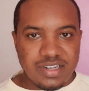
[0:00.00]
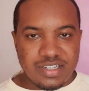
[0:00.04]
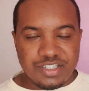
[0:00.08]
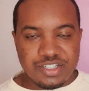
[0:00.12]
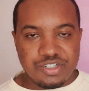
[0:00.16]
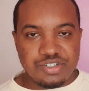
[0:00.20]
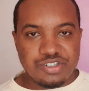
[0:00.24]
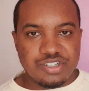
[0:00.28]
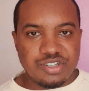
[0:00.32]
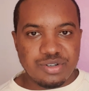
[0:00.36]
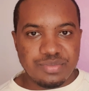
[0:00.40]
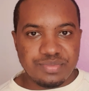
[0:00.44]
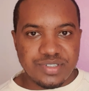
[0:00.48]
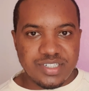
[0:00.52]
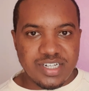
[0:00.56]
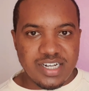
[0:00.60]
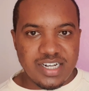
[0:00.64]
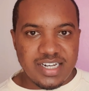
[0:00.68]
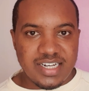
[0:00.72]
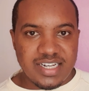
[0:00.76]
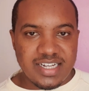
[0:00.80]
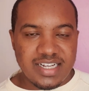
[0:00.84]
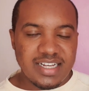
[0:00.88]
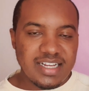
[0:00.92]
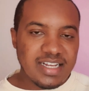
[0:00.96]
a YouTube
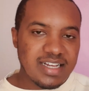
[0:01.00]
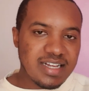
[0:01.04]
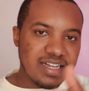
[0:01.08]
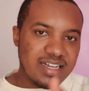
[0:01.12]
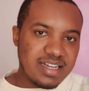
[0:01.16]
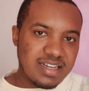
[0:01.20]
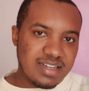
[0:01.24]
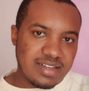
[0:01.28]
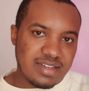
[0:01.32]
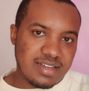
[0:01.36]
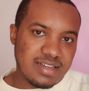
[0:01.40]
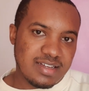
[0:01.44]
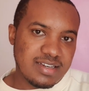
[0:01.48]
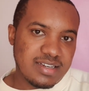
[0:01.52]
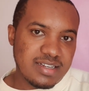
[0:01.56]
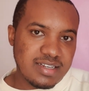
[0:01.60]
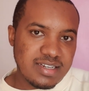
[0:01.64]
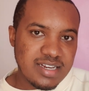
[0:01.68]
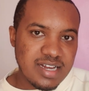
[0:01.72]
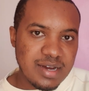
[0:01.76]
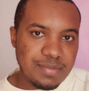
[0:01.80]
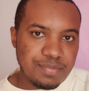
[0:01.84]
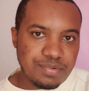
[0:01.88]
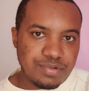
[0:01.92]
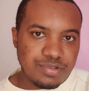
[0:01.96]
channel. I ended
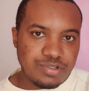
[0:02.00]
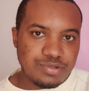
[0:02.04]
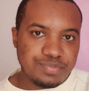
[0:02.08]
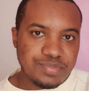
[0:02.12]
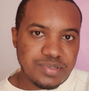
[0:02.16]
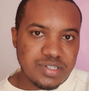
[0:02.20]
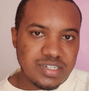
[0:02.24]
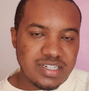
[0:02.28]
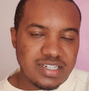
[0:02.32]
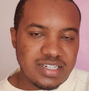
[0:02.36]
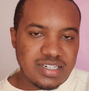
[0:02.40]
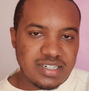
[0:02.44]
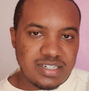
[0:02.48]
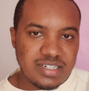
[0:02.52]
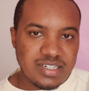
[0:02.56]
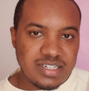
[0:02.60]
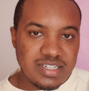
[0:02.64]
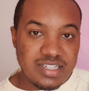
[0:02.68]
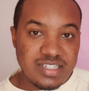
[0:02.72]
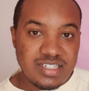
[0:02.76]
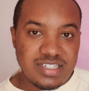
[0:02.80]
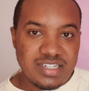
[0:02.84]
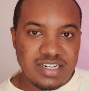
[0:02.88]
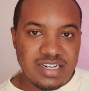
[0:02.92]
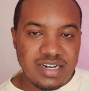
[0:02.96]
up opening an
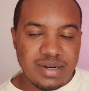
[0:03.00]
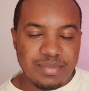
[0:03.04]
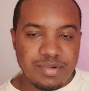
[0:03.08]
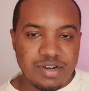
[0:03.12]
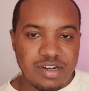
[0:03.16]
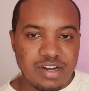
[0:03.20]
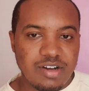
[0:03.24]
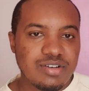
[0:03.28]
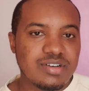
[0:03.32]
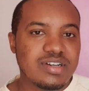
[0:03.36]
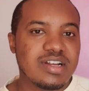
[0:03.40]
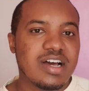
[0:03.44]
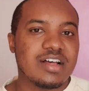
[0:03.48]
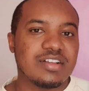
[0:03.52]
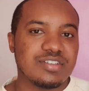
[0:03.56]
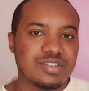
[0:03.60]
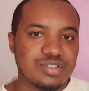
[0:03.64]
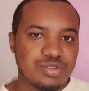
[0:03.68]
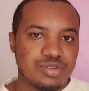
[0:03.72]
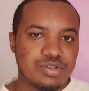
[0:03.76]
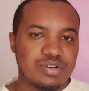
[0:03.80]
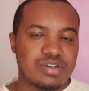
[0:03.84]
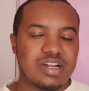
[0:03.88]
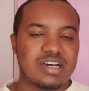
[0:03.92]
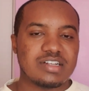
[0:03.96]
Instagram account, and
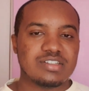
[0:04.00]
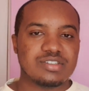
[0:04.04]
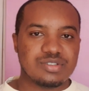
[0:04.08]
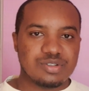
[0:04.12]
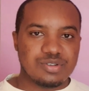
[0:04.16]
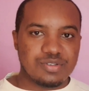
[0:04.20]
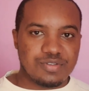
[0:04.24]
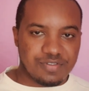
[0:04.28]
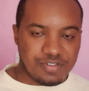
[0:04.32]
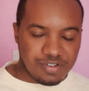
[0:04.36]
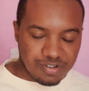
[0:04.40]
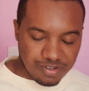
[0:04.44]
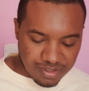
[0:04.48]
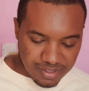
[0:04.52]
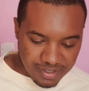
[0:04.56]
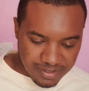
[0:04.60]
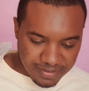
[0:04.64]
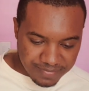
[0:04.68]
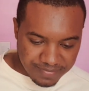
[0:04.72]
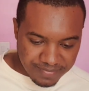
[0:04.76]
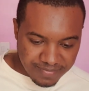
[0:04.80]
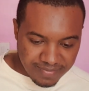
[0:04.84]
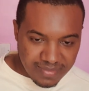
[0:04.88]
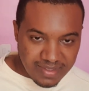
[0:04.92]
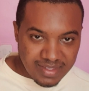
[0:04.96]
so on and so forth.
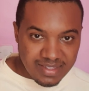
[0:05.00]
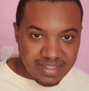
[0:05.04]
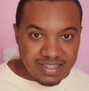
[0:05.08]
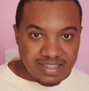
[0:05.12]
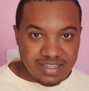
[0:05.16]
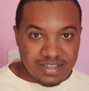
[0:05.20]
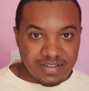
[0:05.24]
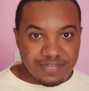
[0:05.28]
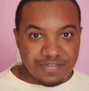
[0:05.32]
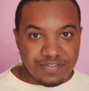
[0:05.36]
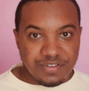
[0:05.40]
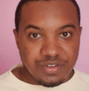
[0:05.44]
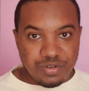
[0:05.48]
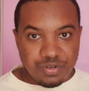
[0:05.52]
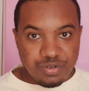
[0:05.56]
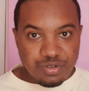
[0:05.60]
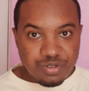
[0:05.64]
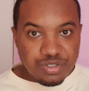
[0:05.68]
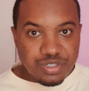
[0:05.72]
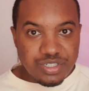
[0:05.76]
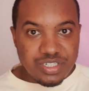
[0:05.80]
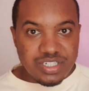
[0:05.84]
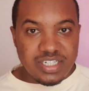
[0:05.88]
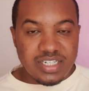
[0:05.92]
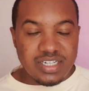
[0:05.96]
If
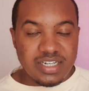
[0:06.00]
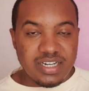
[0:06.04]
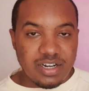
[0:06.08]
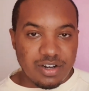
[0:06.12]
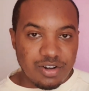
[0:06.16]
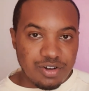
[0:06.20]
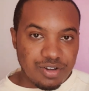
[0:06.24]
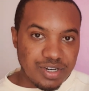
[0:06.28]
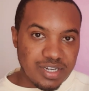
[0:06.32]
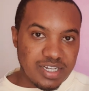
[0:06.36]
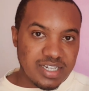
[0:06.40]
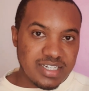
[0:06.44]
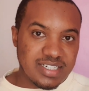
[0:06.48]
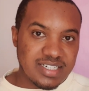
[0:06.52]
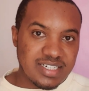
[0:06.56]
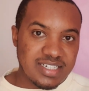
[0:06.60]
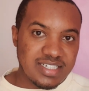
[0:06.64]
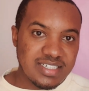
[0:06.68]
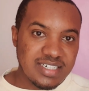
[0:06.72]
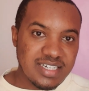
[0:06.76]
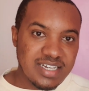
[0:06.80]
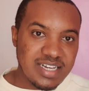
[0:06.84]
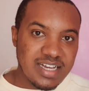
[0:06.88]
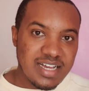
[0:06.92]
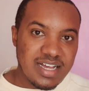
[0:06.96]
used
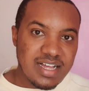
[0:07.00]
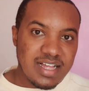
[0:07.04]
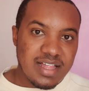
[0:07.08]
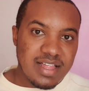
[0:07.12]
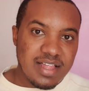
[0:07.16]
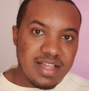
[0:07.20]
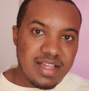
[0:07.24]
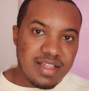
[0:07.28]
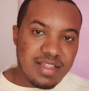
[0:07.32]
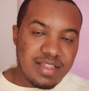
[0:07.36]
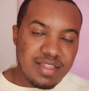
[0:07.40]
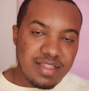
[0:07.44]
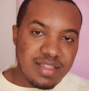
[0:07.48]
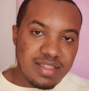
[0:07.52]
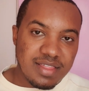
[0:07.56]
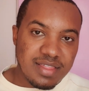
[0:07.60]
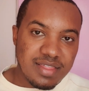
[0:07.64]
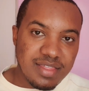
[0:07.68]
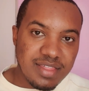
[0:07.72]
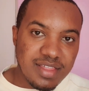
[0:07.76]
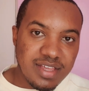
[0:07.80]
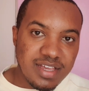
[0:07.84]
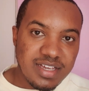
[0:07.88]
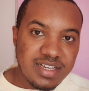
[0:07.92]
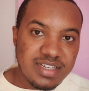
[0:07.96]
correctly,
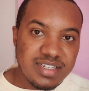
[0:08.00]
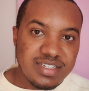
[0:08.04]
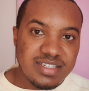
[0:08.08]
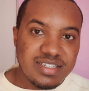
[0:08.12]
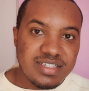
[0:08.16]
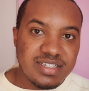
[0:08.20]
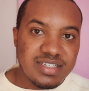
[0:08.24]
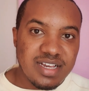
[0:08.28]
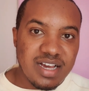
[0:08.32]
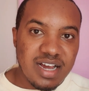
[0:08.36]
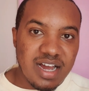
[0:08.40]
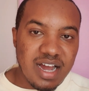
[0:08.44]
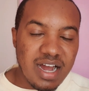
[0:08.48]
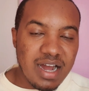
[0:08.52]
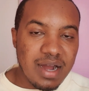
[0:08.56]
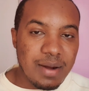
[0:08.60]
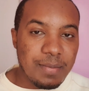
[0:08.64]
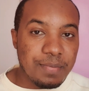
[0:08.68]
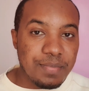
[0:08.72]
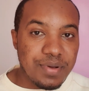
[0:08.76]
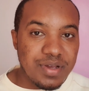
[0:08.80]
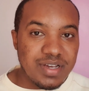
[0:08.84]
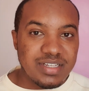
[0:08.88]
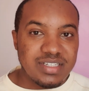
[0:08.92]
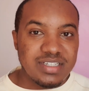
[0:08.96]
these are
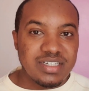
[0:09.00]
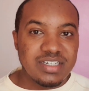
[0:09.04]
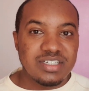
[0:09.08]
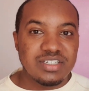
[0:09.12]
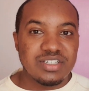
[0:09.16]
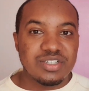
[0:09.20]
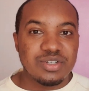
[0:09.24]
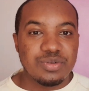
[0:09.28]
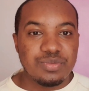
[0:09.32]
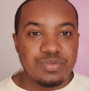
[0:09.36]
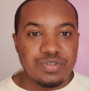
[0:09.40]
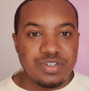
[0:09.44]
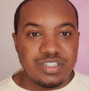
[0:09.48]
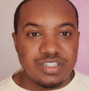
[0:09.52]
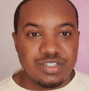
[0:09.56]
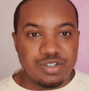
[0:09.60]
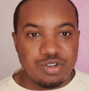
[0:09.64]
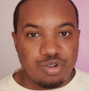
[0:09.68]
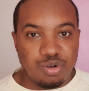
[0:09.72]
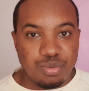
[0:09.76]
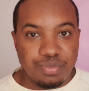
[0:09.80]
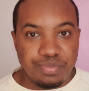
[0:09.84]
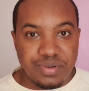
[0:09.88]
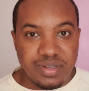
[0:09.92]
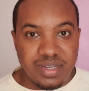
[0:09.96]
pages which
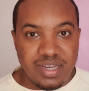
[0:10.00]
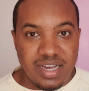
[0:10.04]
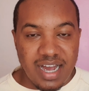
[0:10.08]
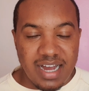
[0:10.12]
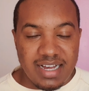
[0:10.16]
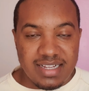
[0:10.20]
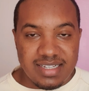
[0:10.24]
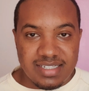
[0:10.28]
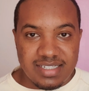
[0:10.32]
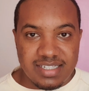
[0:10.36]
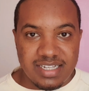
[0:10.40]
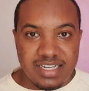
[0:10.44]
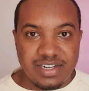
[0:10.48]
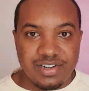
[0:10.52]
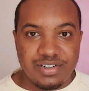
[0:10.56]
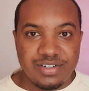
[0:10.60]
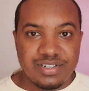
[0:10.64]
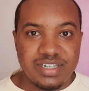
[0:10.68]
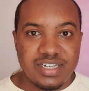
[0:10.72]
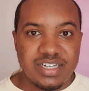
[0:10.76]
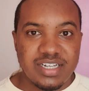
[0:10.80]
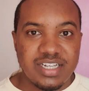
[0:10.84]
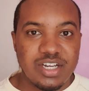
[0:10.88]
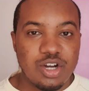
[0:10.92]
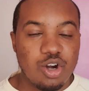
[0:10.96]
could be a
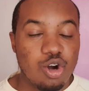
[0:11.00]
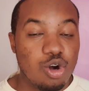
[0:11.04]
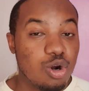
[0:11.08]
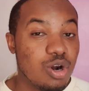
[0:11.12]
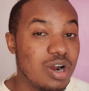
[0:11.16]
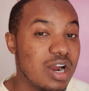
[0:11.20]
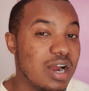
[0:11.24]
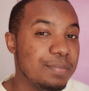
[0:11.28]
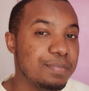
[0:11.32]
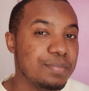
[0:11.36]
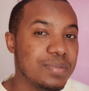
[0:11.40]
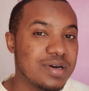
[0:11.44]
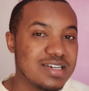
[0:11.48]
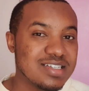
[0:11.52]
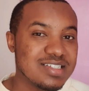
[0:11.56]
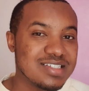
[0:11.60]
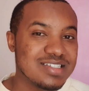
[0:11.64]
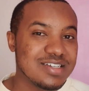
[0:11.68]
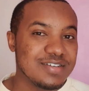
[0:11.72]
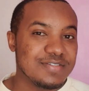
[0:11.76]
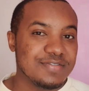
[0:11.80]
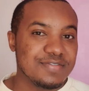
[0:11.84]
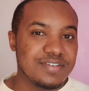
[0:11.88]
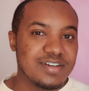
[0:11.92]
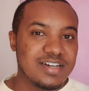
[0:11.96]
secondary or a
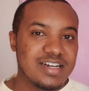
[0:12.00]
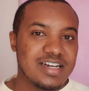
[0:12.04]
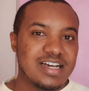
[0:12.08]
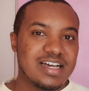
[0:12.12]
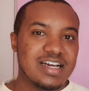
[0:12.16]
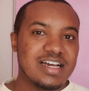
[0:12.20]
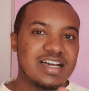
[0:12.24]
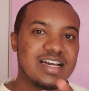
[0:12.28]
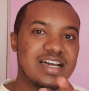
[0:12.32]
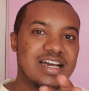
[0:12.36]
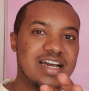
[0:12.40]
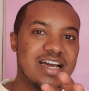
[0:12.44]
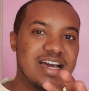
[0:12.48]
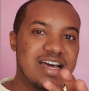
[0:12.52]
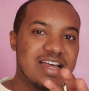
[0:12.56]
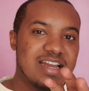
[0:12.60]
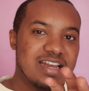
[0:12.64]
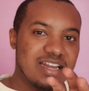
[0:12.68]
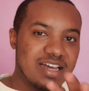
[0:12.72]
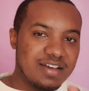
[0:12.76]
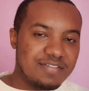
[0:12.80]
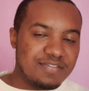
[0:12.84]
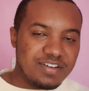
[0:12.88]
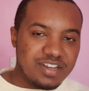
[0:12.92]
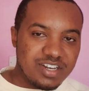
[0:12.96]
passive
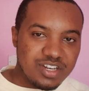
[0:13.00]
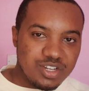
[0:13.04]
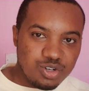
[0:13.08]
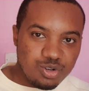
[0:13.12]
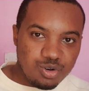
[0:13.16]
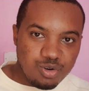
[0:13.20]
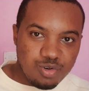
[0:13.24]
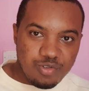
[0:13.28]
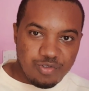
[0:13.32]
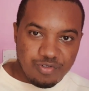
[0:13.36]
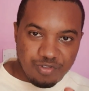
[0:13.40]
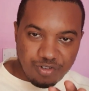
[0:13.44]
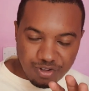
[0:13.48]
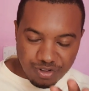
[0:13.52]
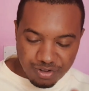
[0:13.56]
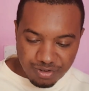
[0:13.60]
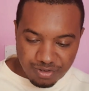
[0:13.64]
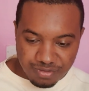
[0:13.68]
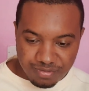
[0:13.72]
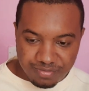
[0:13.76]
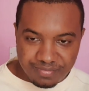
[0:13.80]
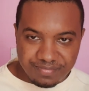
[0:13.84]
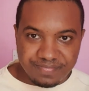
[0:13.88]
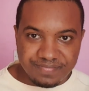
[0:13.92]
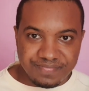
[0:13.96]
revenue for
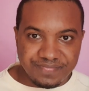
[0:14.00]
you.